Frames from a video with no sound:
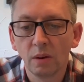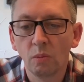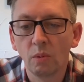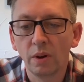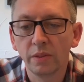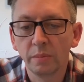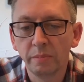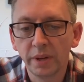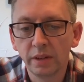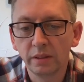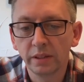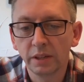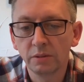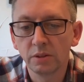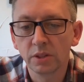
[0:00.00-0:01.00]
while the
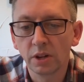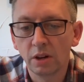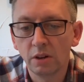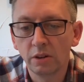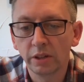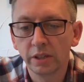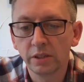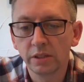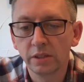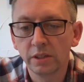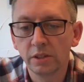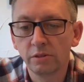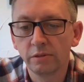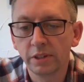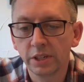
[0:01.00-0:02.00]
middle notes harken to
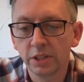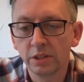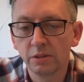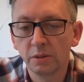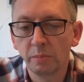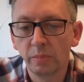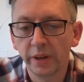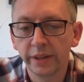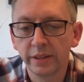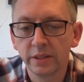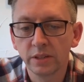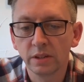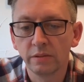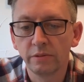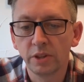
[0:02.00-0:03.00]
the traditional
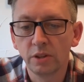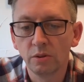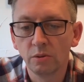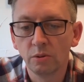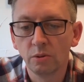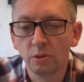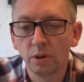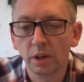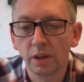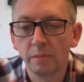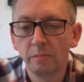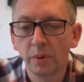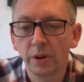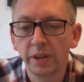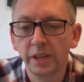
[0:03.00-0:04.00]
blends of yore
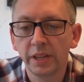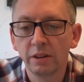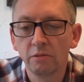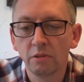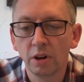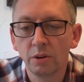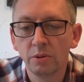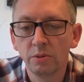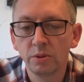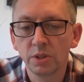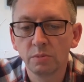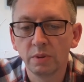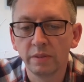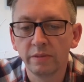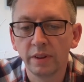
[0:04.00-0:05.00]
combining
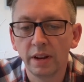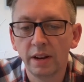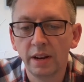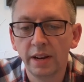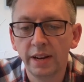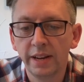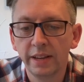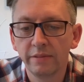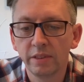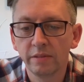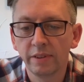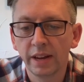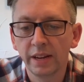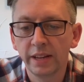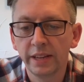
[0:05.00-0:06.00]
rose with lily of the
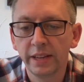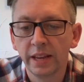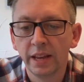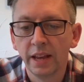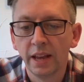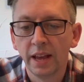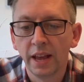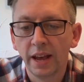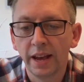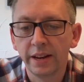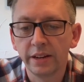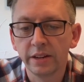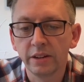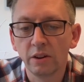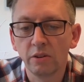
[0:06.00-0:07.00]
valley
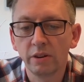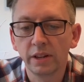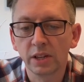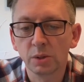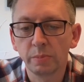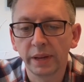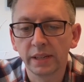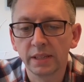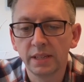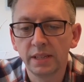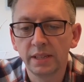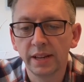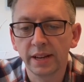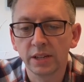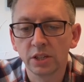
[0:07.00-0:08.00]
and an
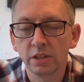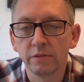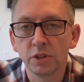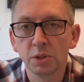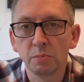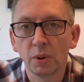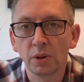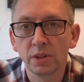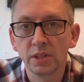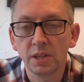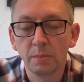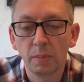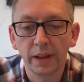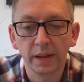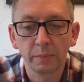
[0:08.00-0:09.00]
unexpected dash of
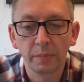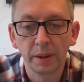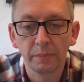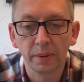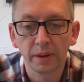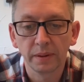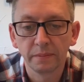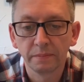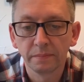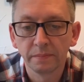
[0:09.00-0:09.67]
spicy black pepper.